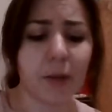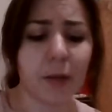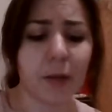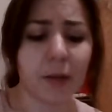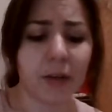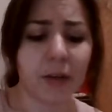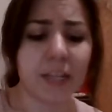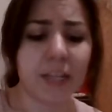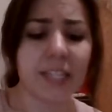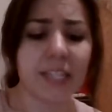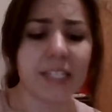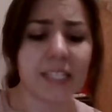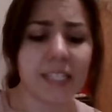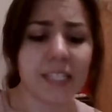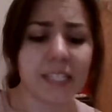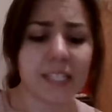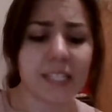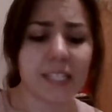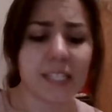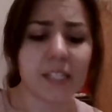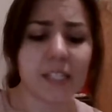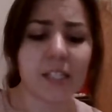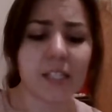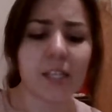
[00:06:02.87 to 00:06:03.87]
a great
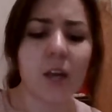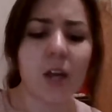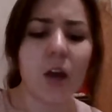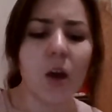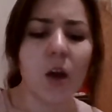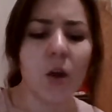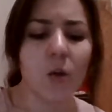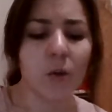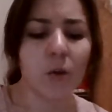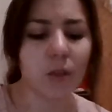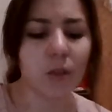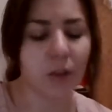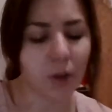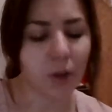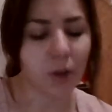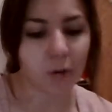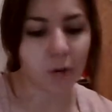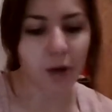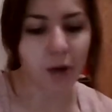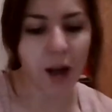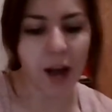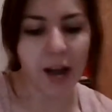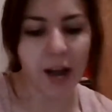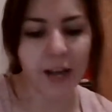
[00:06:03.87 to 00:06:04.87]
distance with no
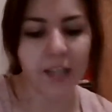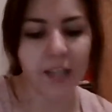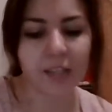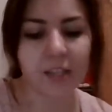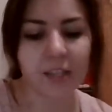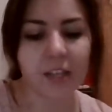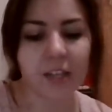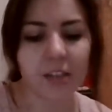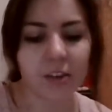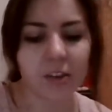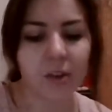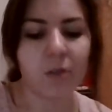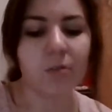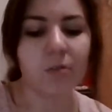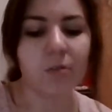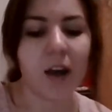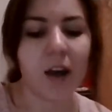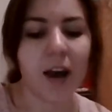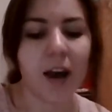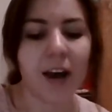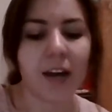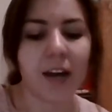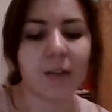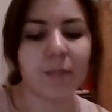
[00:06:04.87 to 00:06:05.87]
eyes and no
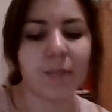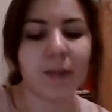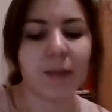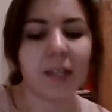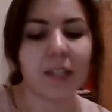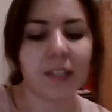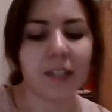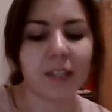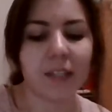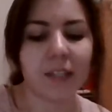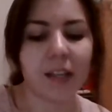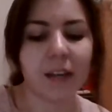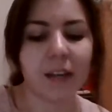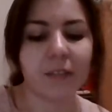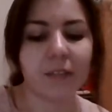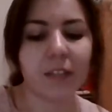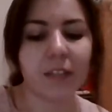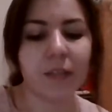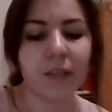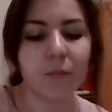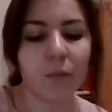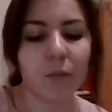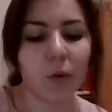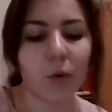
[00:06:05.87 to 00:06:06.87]
guide but a
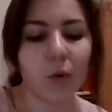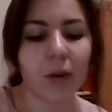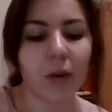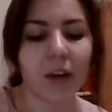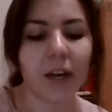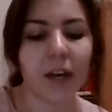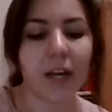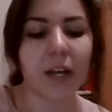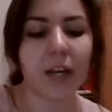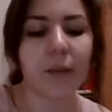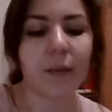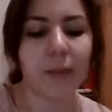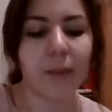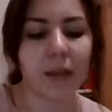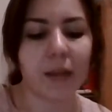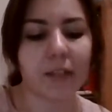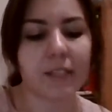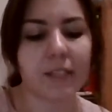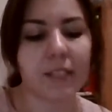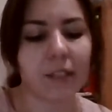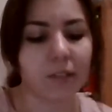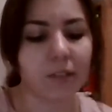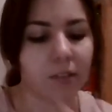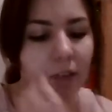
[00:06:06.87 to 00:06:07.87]
lively boy and a
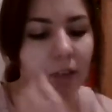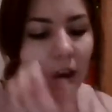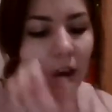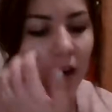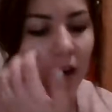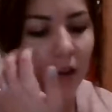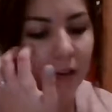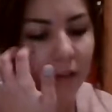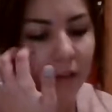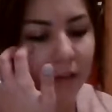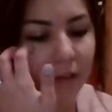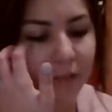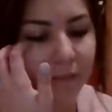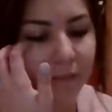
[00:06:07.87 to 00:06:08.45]
bent-tailed dog.